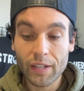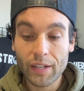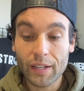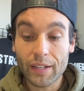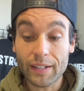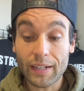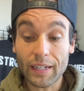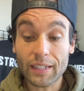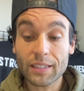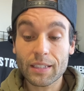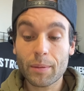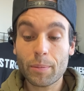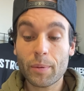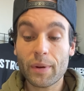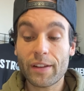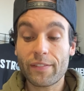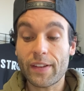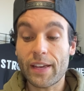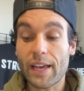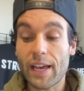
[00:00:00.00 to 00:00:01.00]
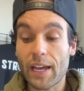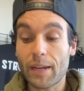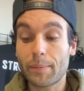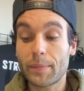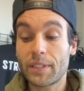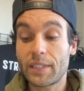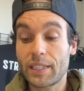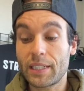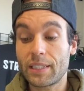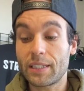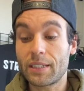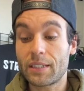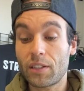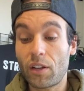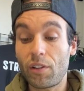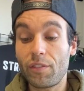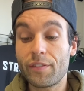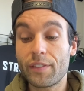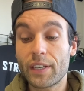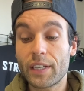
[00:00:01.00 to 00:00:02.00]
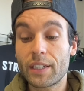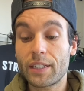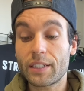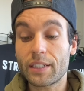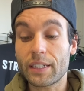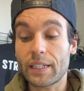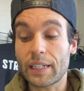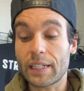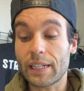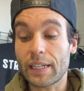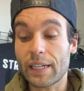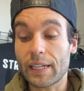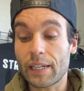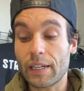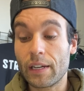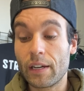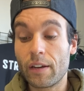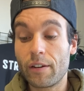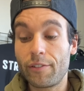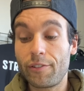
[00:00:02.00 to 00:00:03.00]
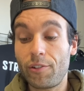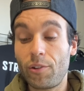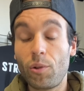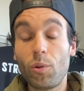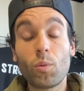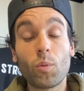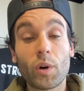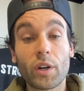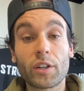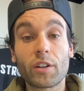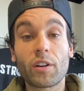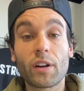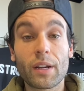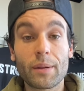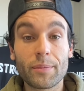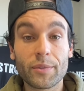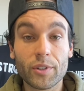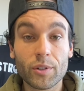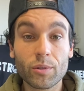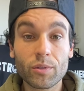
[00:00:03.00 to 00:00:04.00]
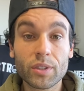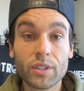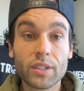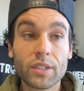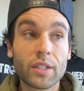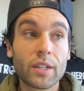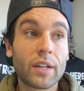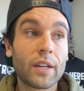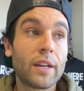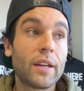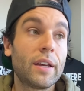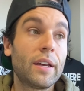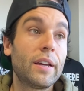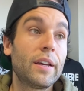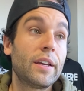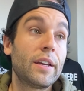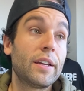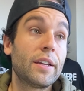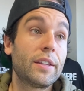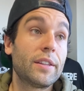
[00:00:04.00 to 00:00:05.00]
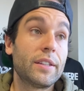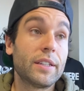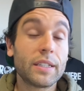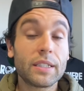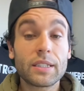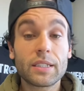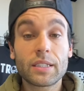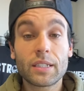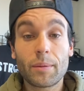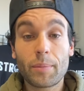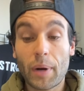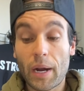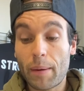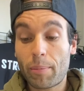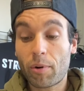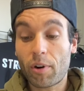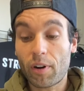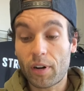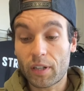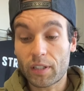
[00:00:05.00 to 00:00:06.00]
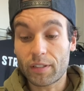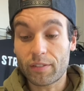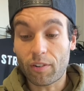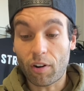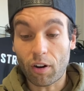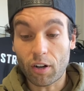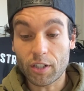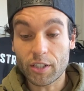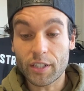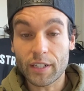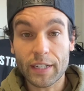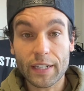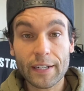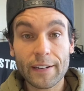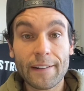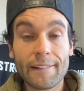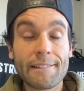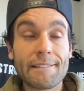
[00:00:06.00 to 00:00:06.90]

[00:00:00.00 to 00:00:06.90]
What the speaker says: Next up, we have Agmatine sulfate in a full 1 gram dose. This is a byproduct of arginine.